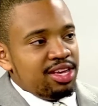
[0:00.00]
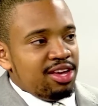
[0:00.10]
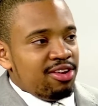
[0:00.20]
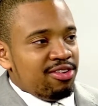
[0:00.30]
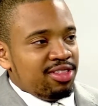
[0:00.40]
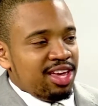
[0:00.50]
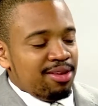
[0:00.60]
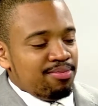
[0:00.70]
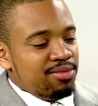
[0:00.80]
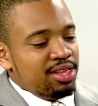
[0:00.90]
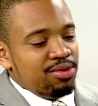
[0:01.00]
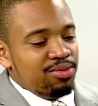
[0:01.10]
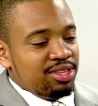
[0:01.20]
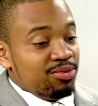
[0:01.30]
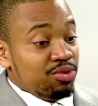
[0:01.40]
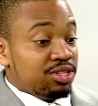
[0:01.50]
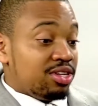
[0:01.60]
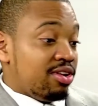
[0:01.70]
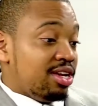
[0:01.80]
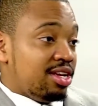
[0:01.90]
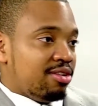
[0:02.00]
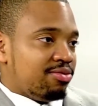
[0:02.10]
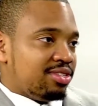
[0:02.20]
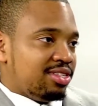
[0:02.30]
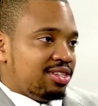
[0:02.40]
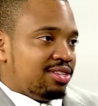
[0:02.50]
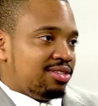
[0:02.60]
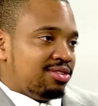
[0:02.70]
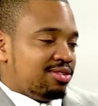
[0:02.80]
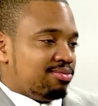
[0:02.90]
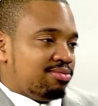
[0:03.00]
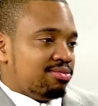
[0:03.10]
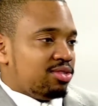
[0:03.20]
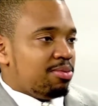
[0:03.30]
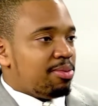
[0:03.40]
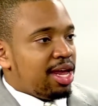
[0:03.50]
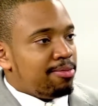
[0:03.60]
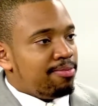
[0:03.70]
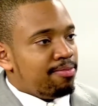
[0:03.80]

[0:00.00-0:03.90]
here, like was there any differences? Tell me about it.